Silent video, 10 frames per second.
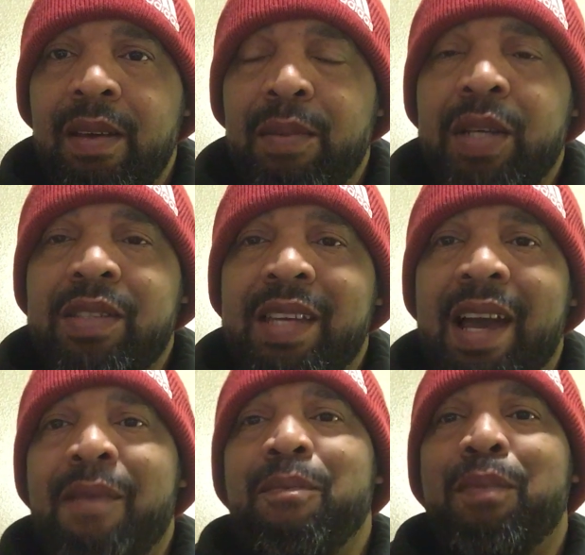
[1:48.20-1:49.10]
Because see,
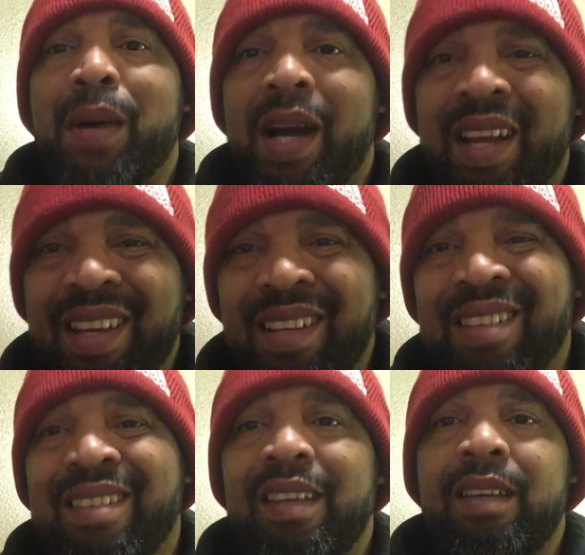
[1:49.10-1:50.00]
our body, the
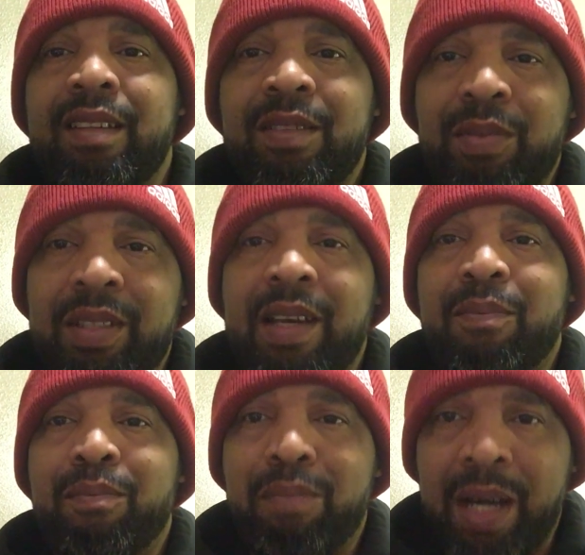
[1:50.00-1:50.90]
thing is with our
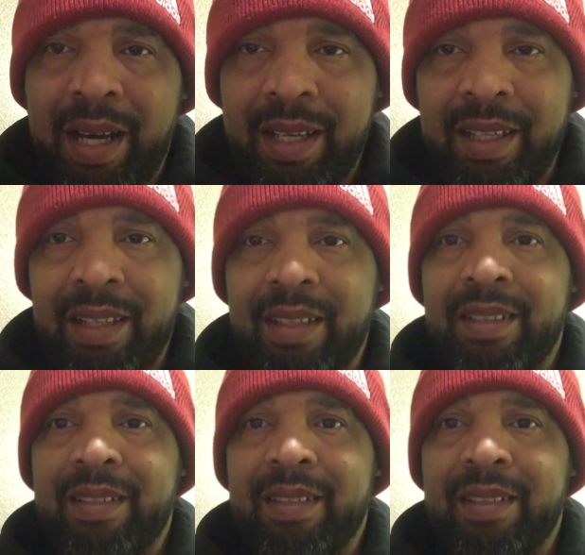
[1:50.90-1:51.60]
body,